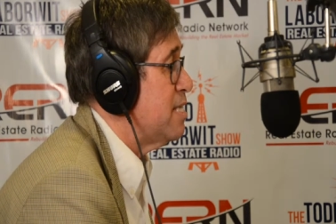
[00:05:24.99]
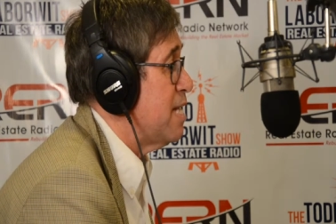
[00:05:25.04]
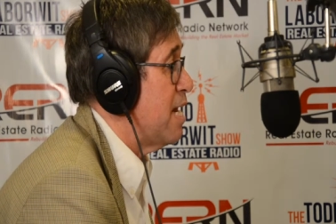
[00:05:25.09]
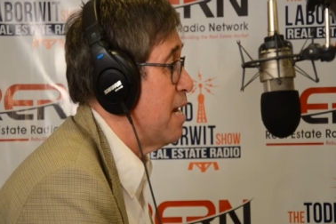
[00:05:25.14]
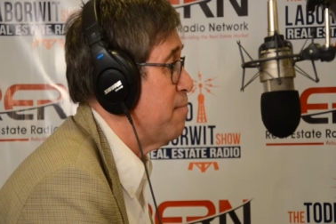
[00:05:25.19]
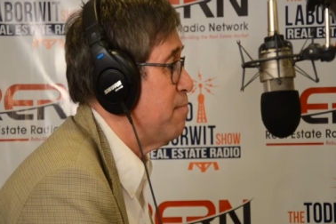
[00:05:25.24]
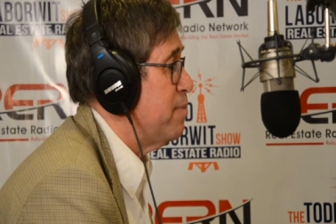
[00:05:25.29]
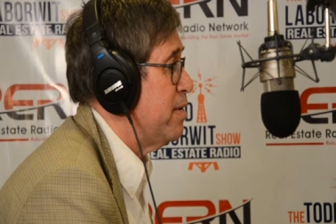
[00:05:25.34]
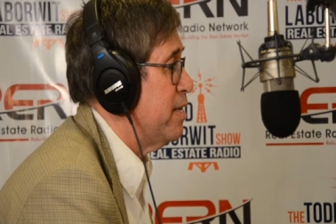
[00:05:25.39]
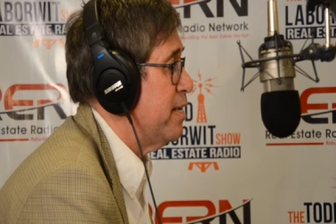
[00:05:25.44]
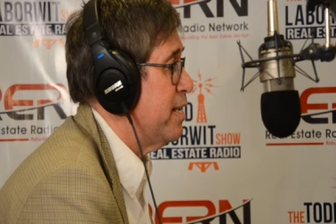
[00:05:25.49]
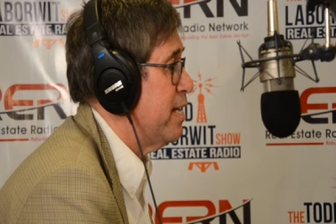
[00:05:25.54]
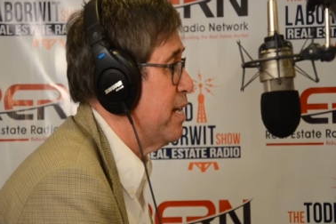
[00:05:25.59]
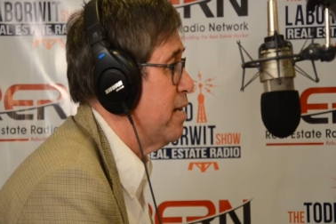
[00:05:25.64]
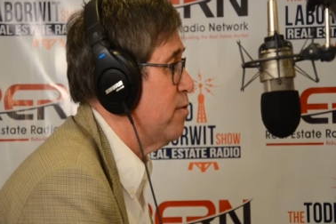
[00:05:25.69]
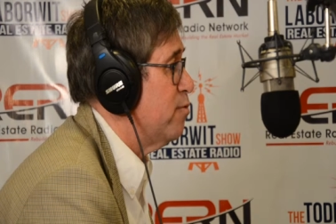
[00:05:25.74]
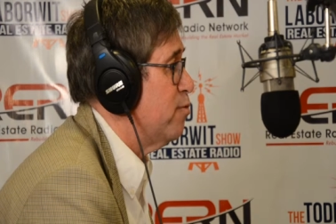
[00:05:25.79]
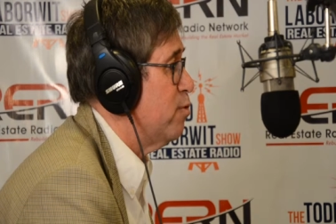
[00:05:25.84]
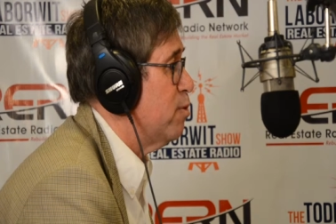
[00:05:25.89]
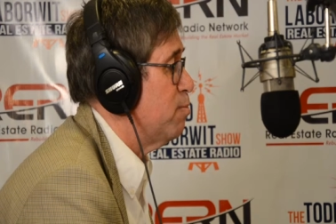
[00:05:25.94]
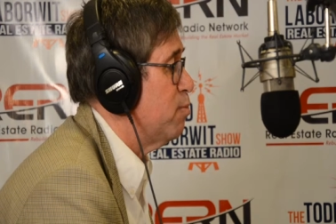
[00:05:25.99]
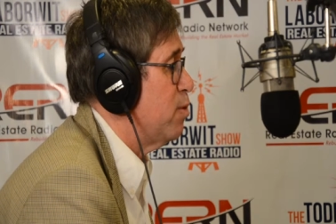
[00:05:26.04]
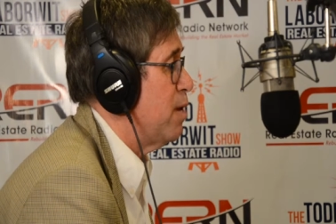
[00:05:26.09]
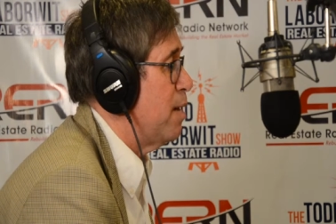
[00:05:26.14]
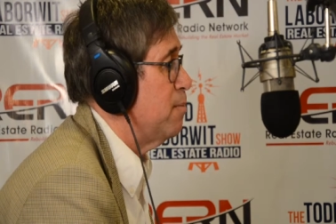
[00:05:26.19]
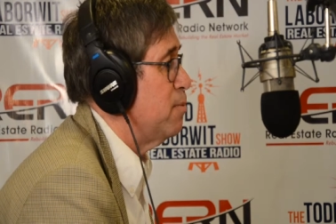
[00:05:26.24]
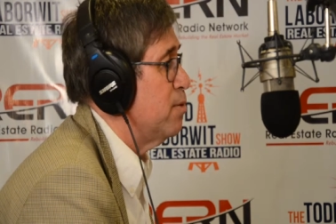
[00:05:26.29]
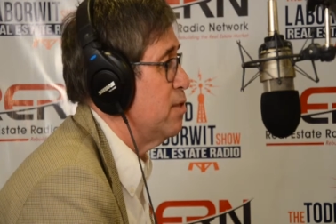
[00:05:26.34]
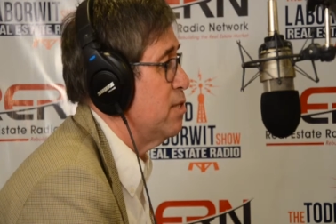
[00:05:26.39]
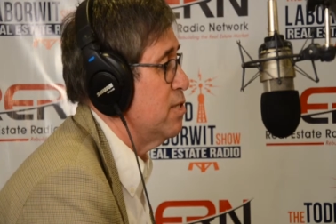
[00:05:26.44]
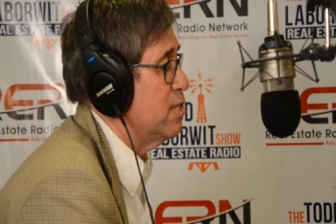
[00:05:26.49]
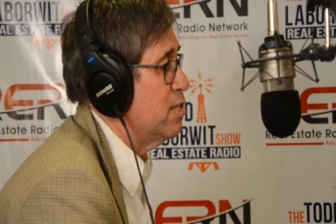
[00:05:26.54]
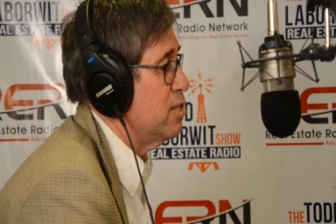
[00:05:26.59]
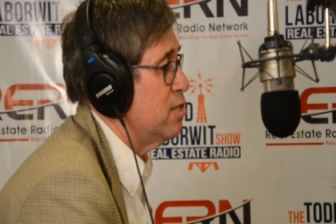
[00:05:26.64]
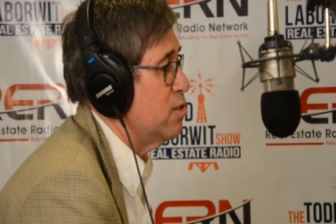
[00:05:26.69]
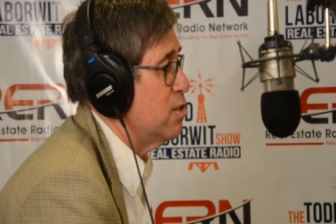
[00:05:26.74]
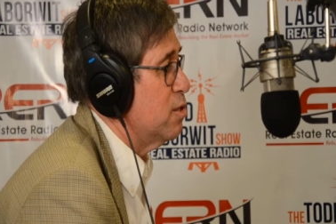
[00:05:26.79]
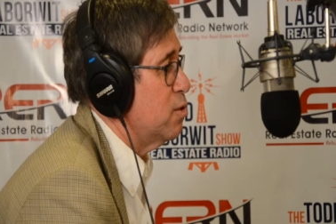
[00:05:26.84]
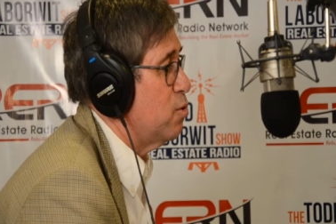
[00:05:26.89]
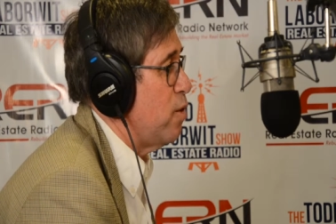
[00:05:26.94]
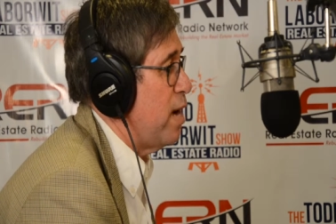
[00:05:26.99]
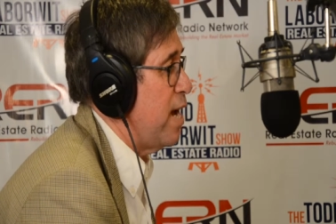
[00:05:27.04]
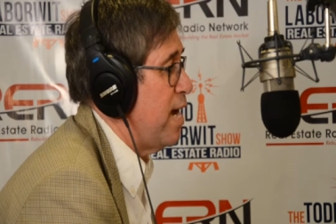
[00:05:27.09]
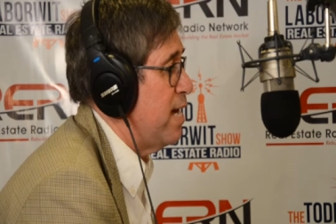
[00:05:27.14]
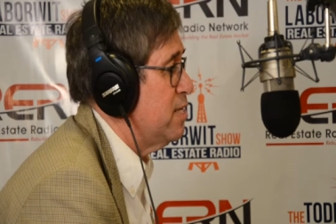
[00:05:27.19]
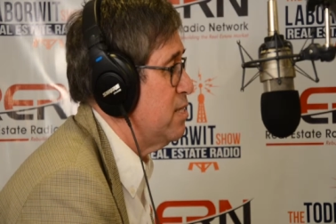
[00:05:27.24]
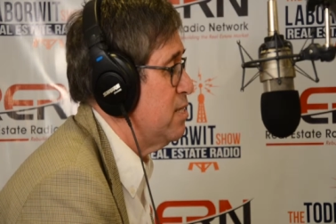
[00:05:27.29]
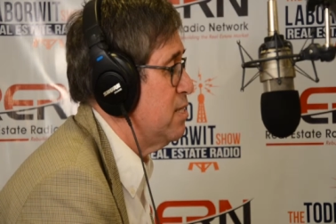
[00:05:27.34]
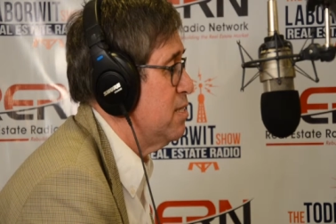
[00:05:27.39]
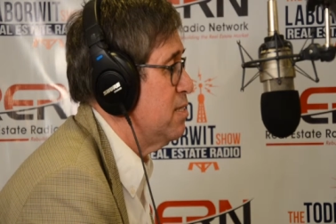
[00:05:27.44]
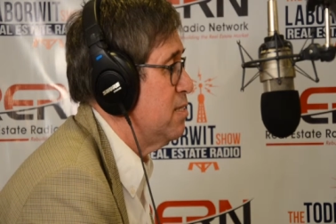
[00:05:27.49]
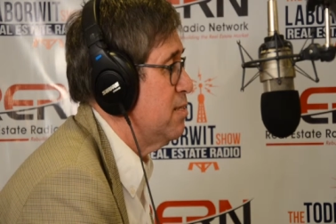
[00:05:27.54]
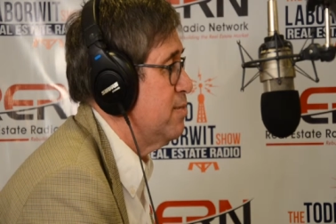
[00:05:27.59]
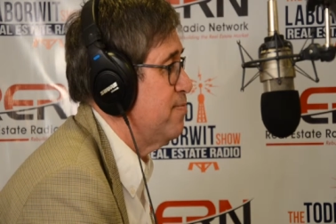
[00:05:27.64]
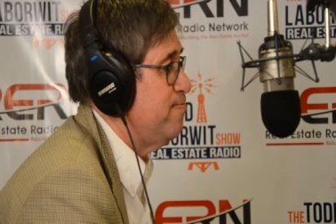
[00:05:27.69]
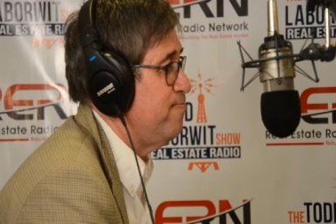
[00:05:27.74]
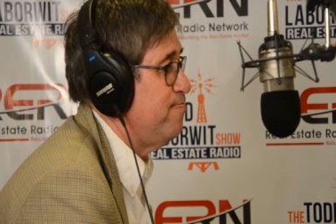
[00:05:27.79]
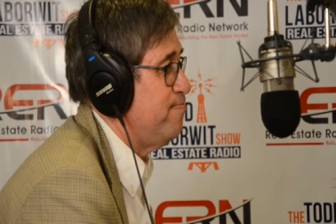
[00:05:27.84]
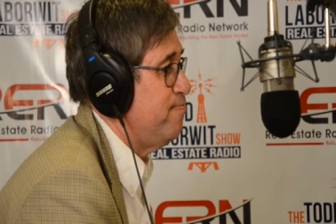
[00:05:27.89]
not being cared for properly, such as the grasses